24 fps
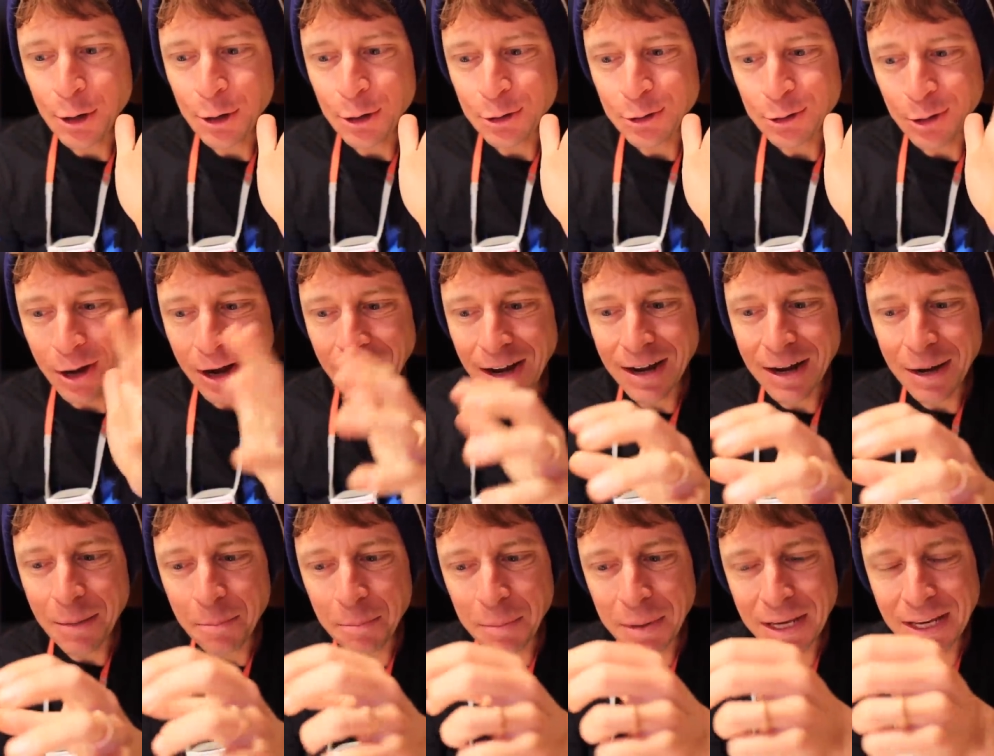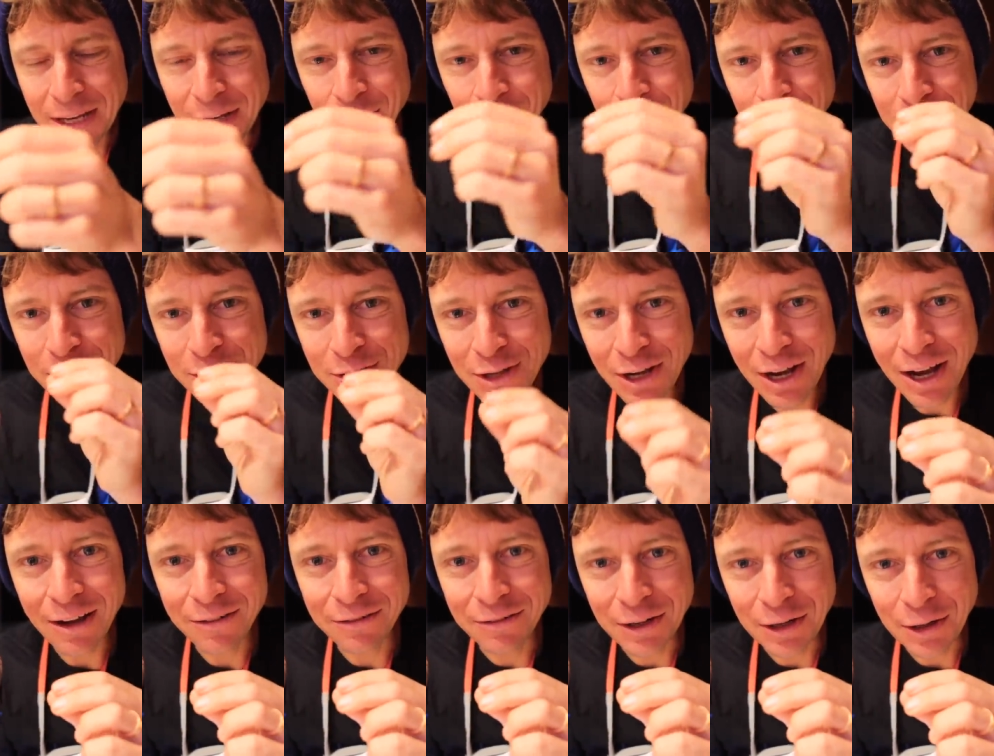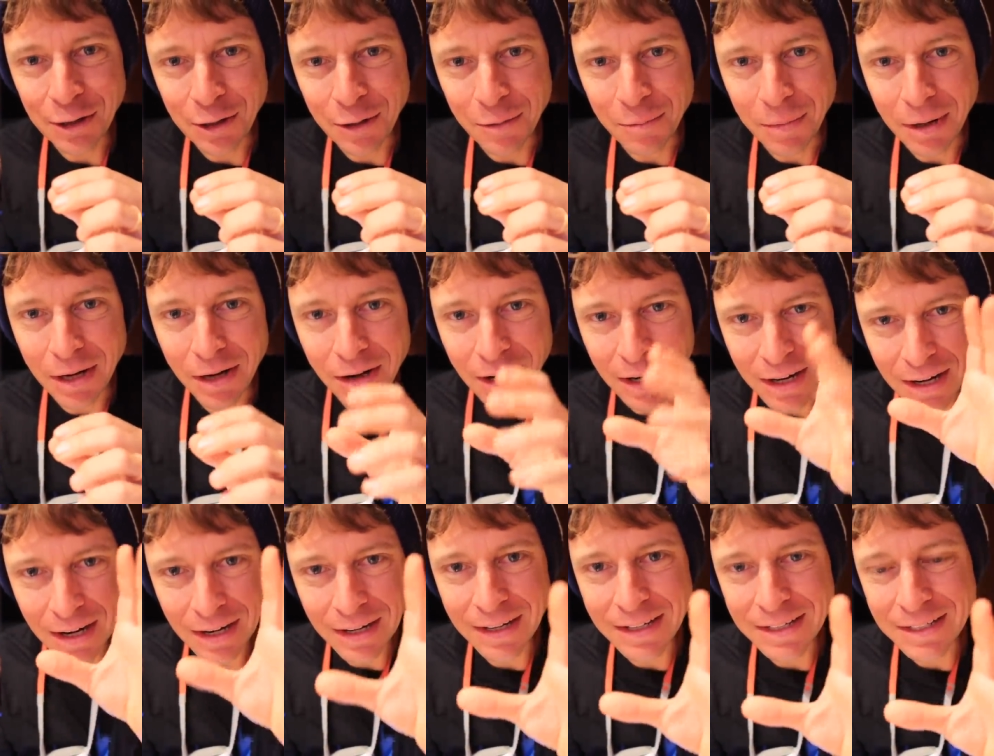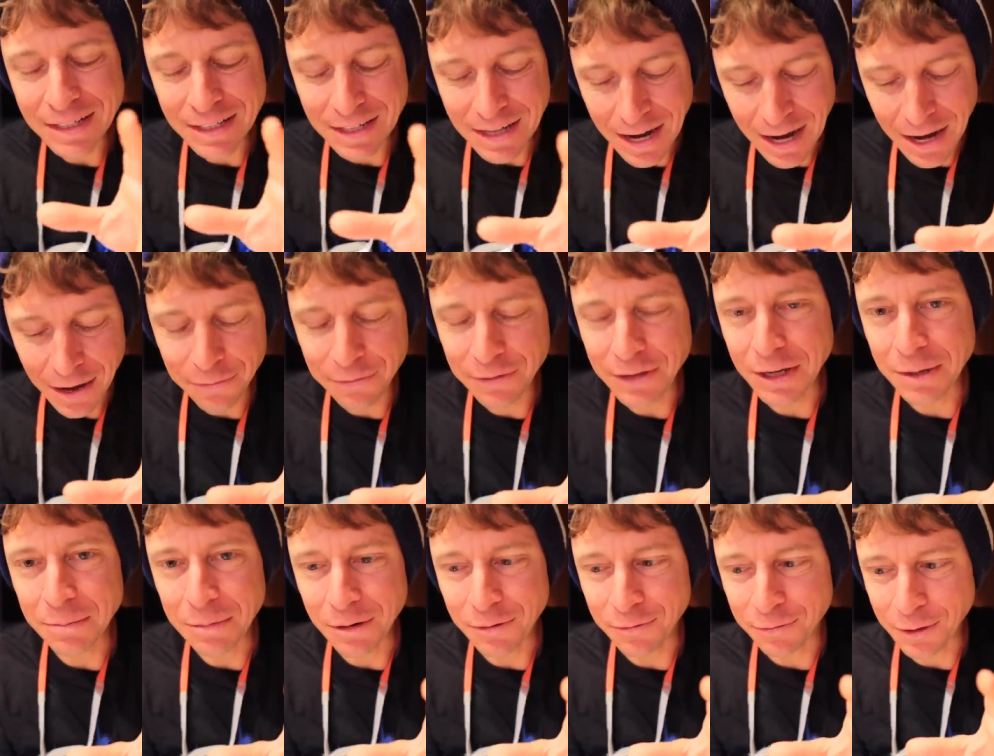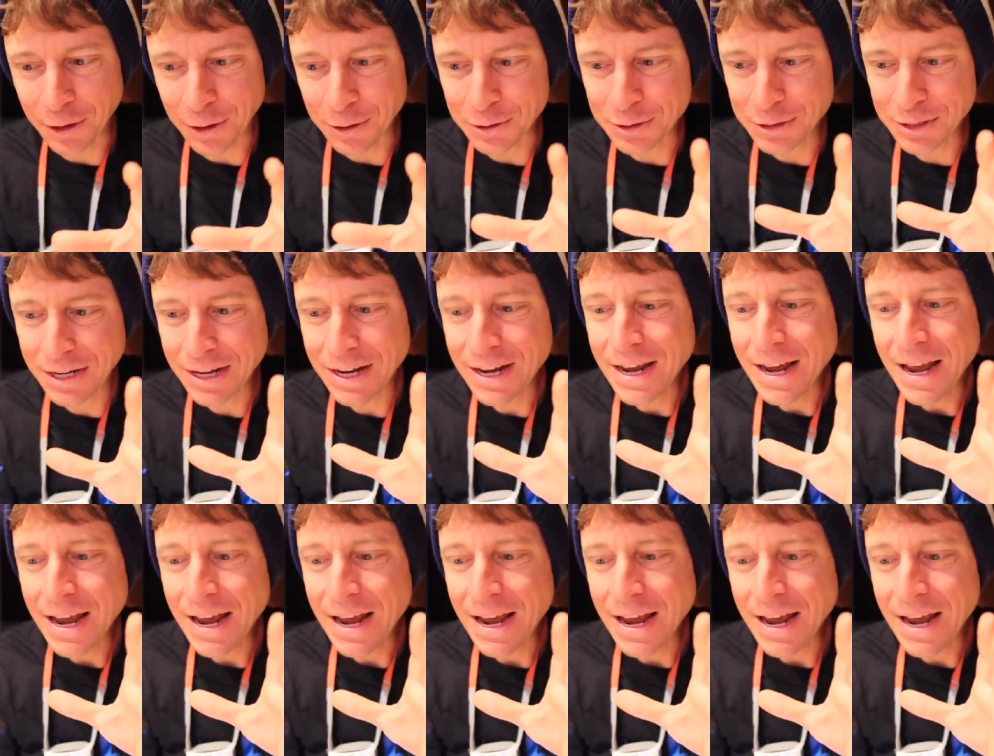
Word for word: So I'm gonna peel this off here in a minute. I gotta get some coffee in me first,